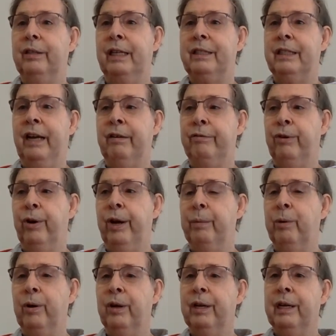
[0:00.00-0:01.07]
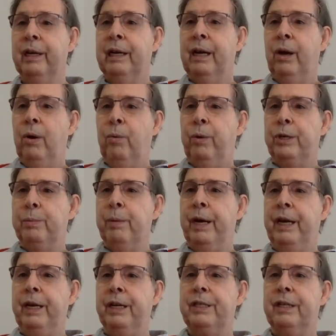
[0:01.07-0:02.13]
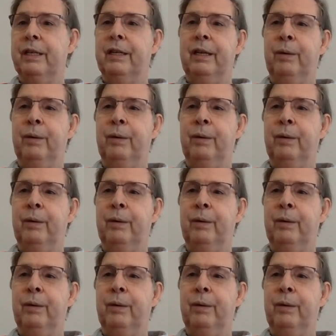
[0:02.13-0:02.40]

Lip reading: That's unavoidable, which means